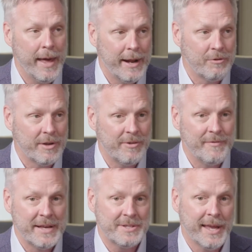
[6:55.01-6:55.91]
antitrust
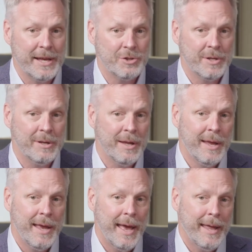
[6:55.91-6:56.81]
investigation,
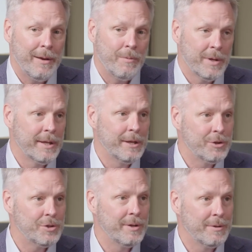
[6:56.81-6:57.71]
and it really
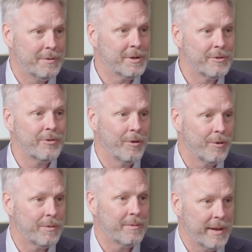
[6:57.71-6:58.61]
should
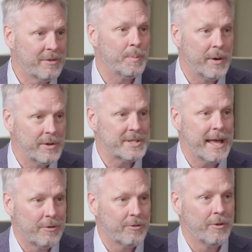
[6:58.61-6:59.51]
consult experienced
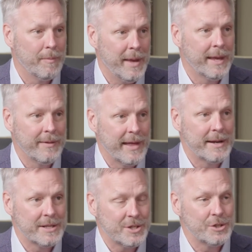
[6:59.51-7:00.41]
counsel in making
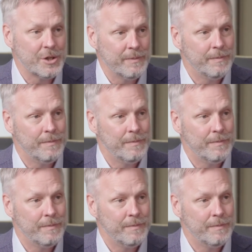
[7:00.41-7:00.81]
that decision.